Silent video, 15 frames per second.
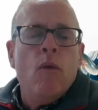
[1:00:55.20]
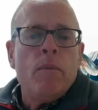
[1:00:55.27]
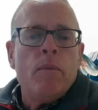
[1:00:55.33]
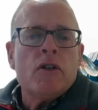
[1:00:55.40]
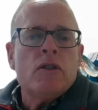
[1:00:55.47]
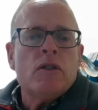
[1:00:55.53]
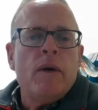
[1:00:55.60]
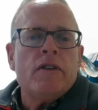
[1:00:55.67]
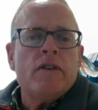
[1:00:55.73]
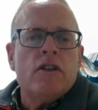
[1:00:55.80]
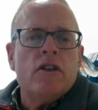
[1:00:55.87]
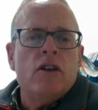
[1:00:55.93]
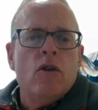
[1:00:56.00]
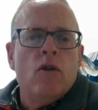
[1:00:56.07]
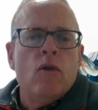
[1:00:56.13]
person wants
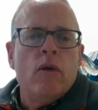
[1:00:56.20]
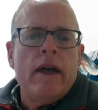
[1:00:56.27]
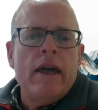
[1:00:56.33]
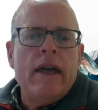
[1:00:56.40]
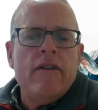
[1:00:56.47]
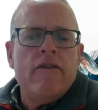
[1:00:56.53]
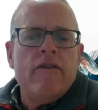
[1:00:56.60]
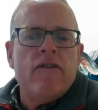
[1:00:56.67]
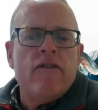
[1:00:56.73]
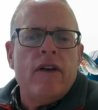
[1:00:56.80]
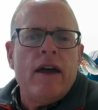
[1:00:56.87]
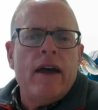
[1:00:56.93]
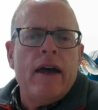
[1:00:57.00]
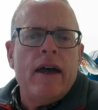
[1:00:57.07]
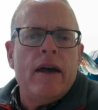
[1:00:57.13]
to know if
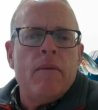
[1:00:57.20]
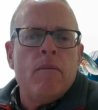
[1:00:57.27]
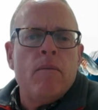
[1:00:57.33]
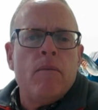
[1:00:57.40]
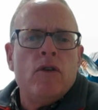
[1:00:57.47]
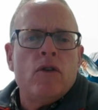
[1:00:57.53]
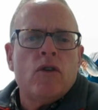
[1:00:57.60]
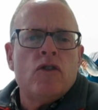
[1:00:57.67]
you